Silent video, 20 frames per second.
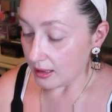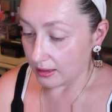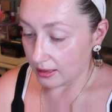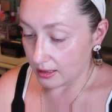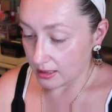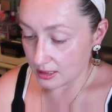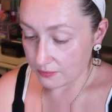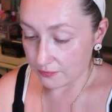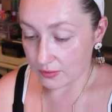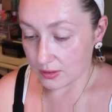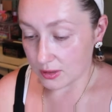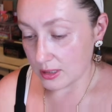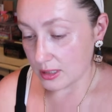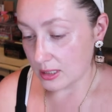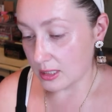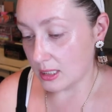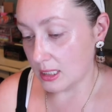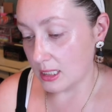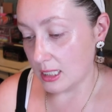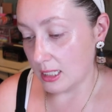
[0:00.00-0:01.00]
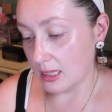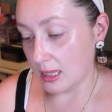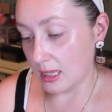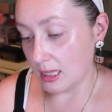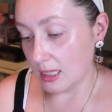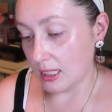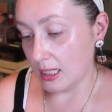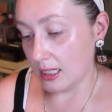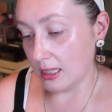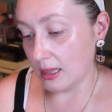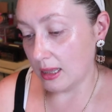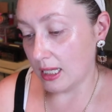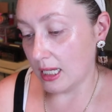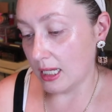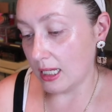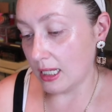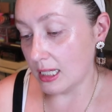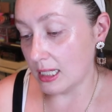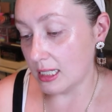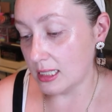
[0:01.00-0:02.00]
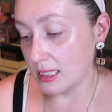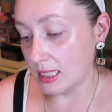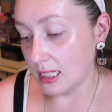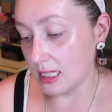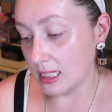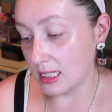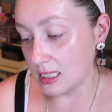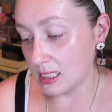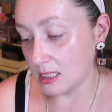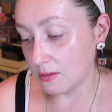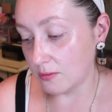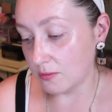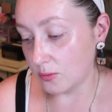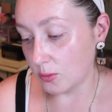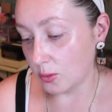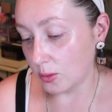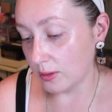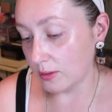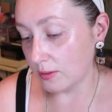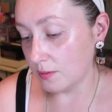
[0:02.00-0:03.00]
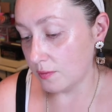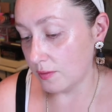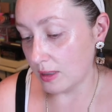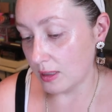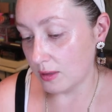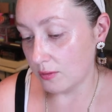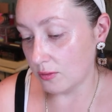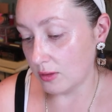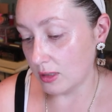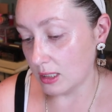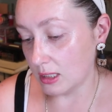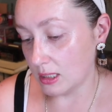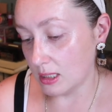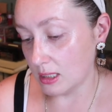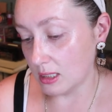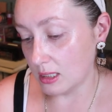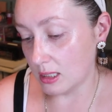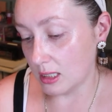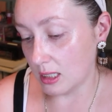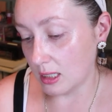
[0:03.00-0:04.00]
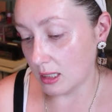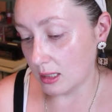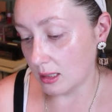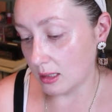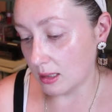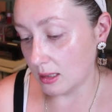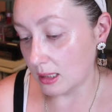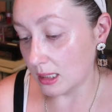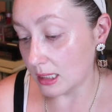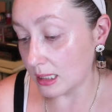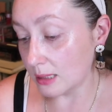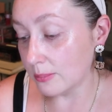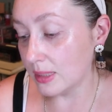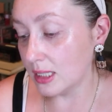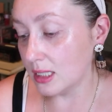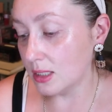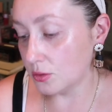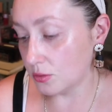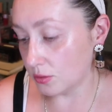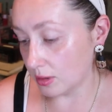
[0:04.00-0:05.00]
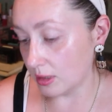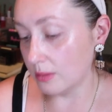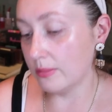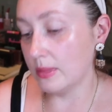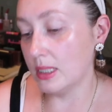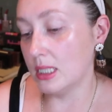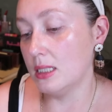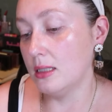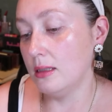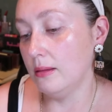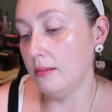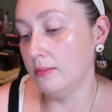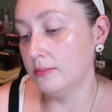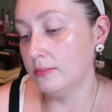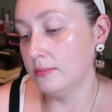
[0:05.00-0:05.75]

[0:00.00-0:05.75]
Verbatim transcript: this first thing is the Sephora Favorites Gleamy Dreamy